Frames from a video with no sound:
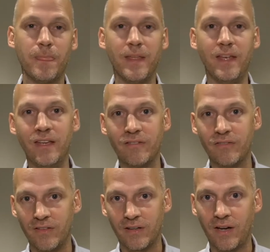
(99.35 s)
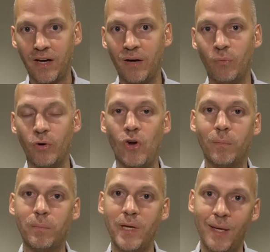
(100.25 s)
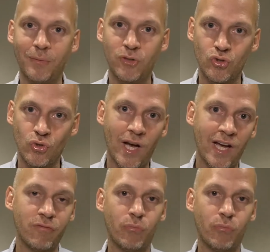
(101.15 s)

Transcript: if the car would not be able to drive,